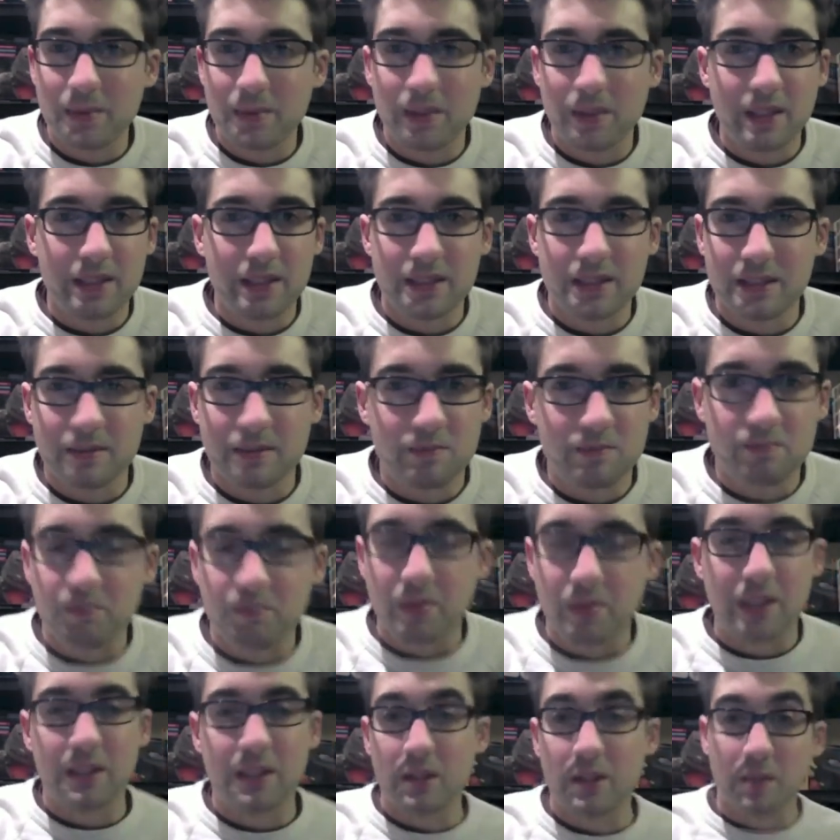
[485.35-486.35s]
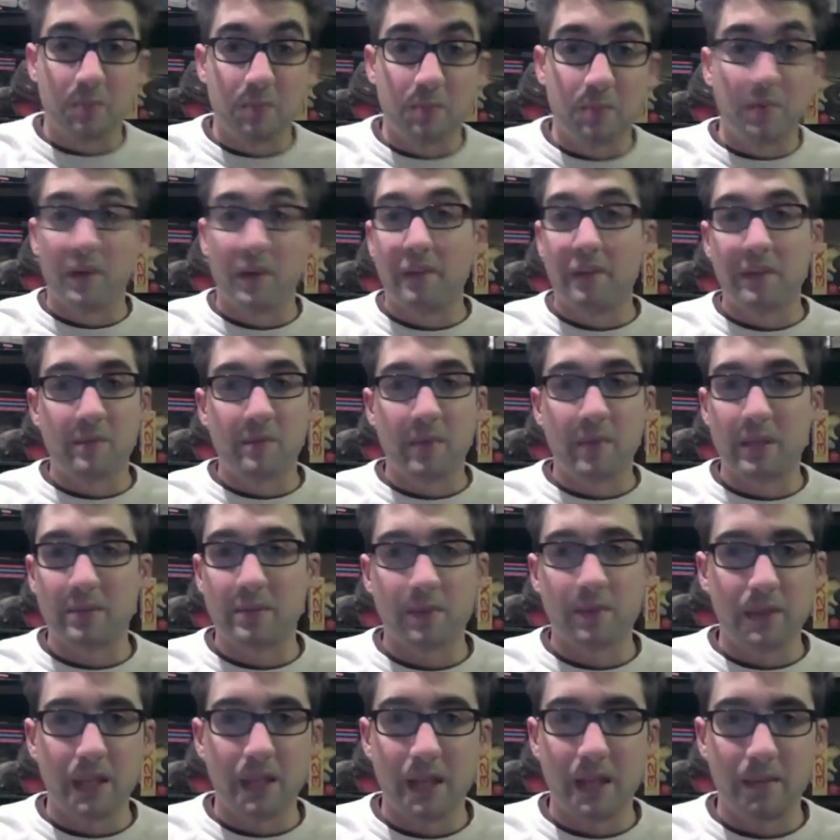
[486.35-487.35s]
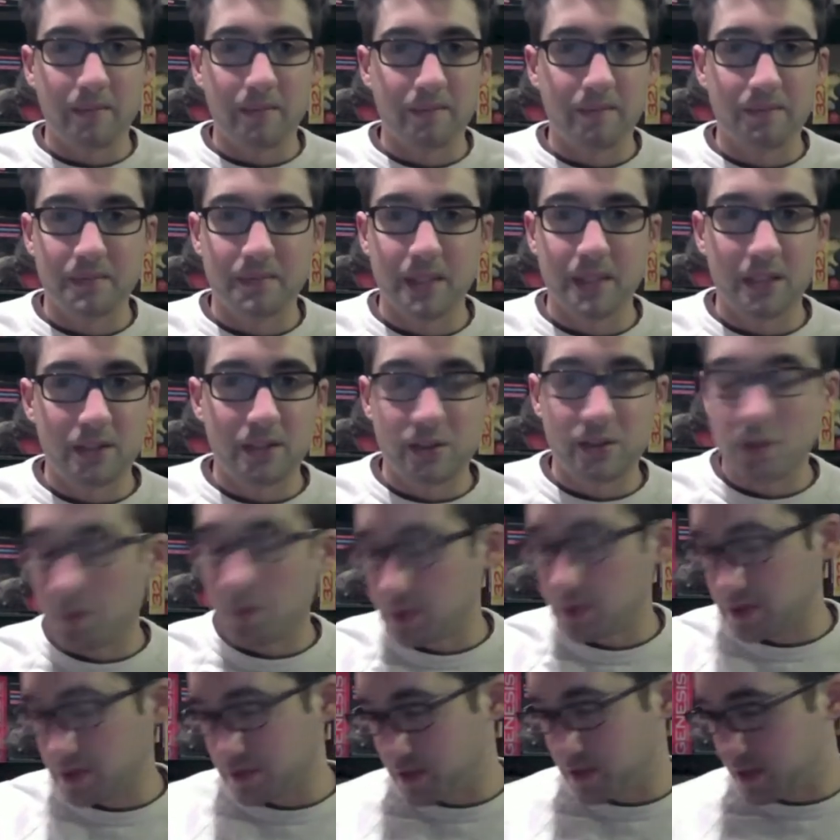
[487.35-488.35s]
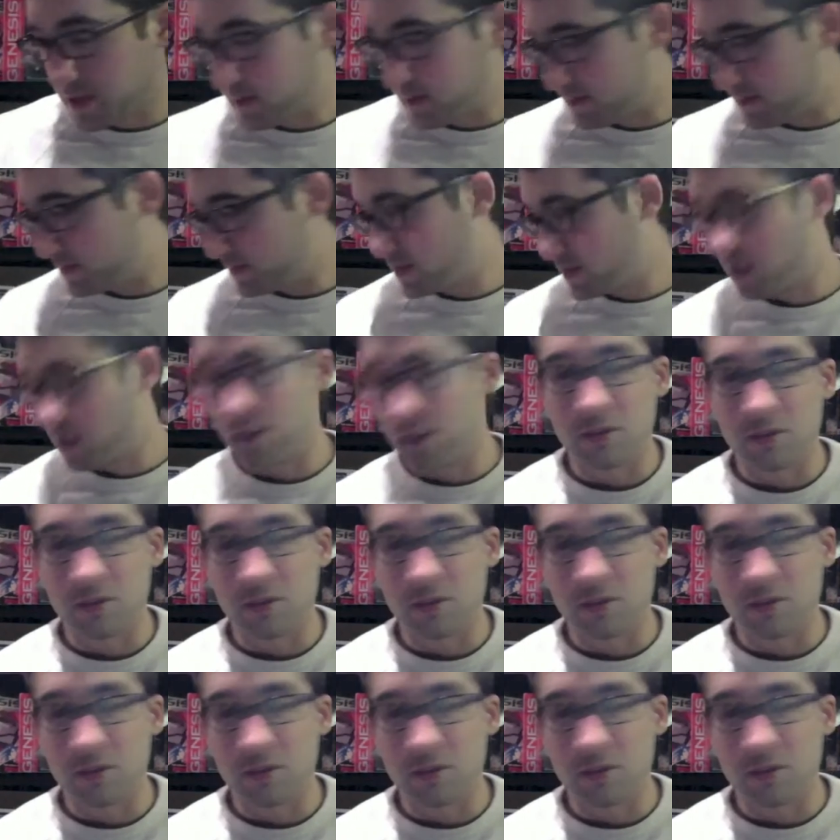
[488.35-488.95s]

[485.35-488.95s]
Baseball. It's a perfect baseball game. It's so much fun.